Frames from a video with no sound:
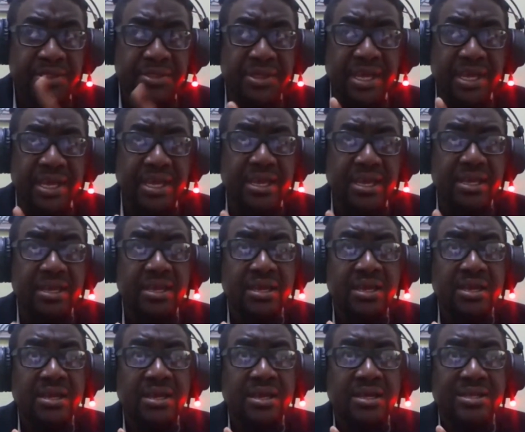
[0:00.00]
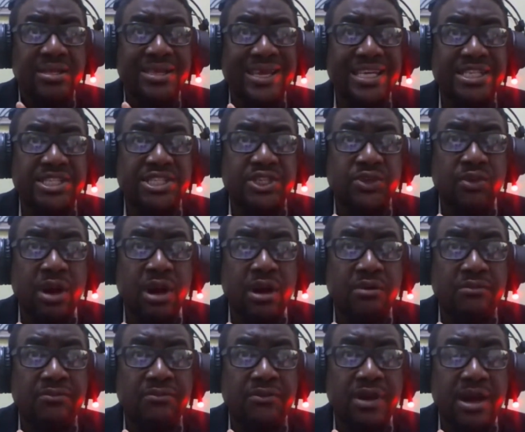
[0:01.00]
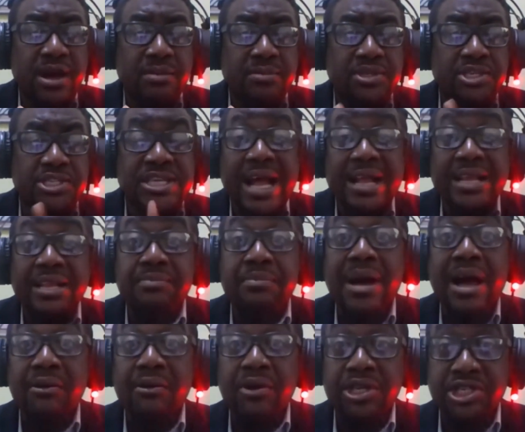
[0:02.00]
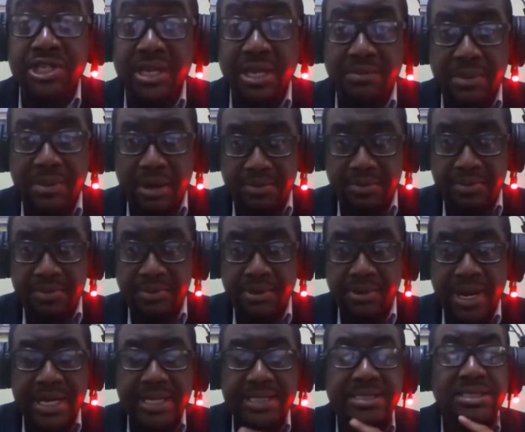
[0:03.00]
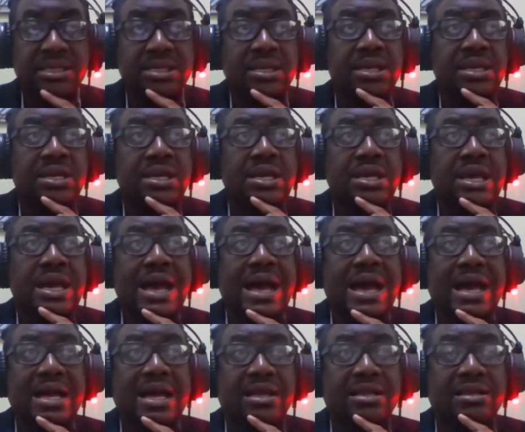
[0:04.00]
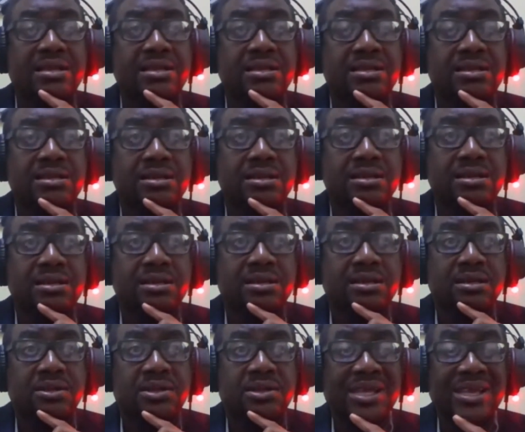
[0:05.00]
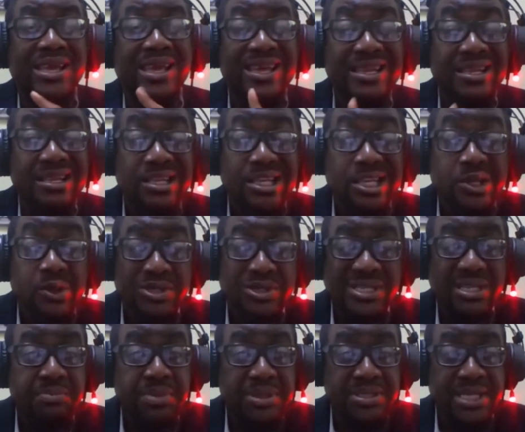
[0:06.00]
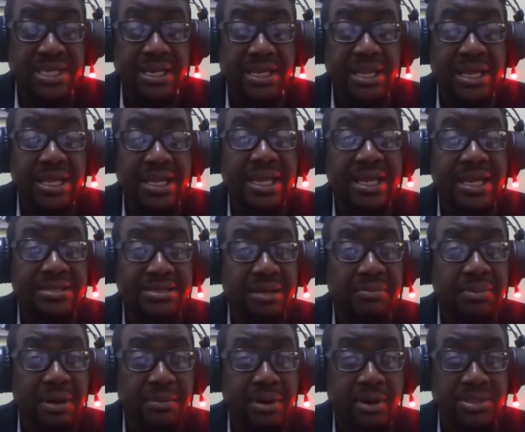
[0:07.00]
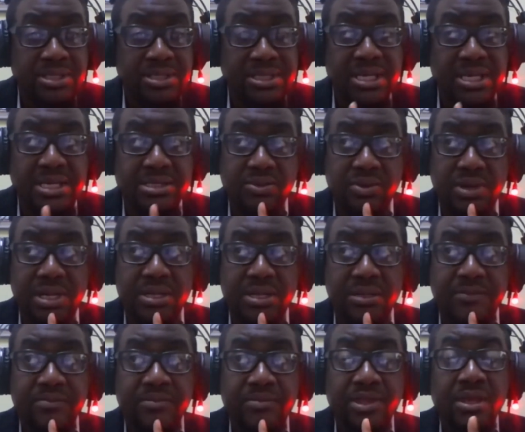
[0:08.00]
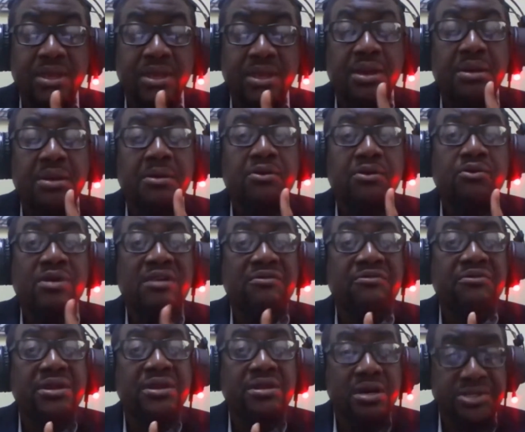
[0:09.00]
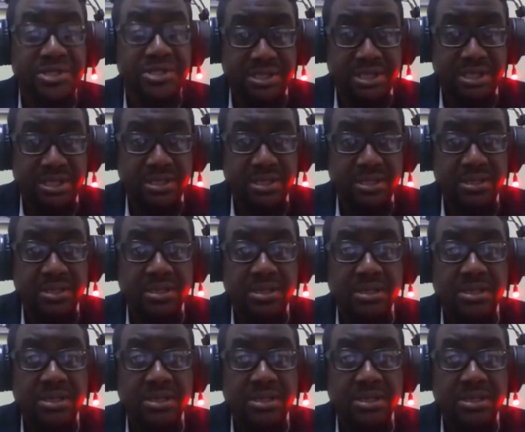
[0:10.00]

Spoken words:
the issue of child marriage came up, right? And the Hindus in particular kicked up about it as well. Reverend Austin,